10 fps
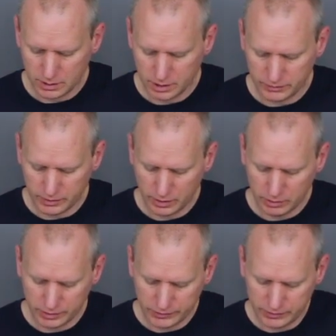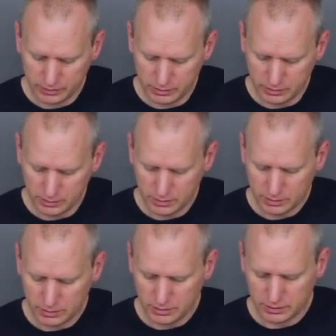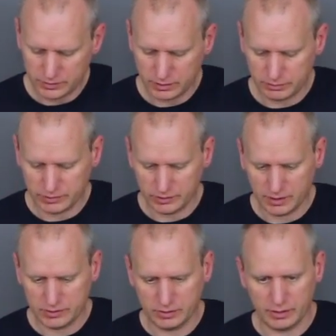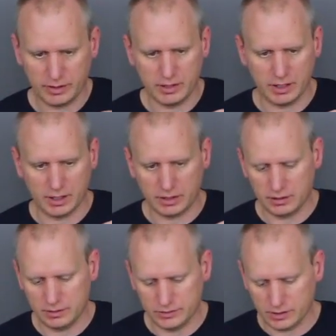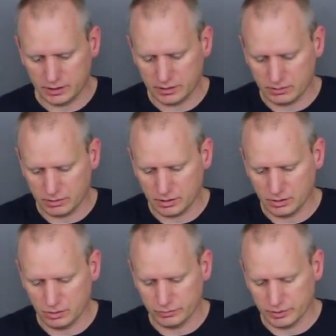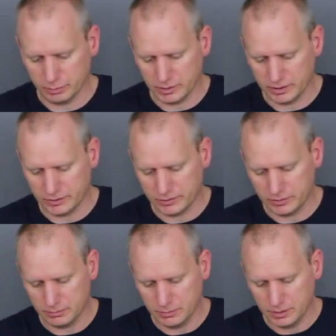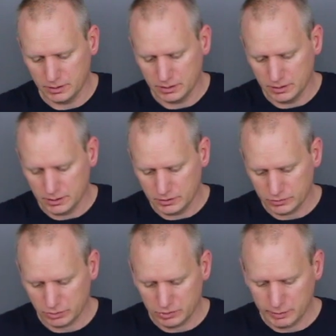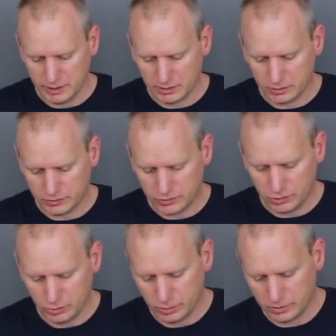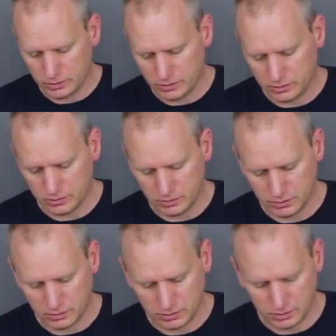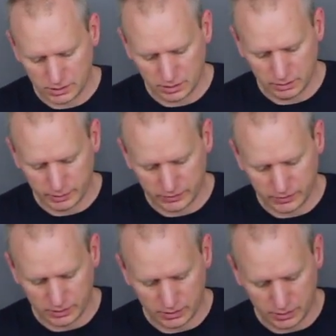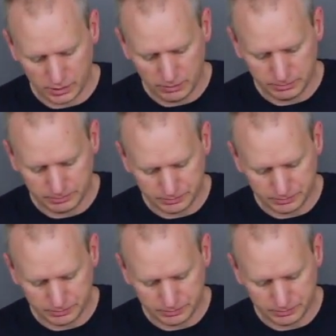And if you notice, this stuff is nice and thick. It's not going to run all over the place. So once we get those two elements in there,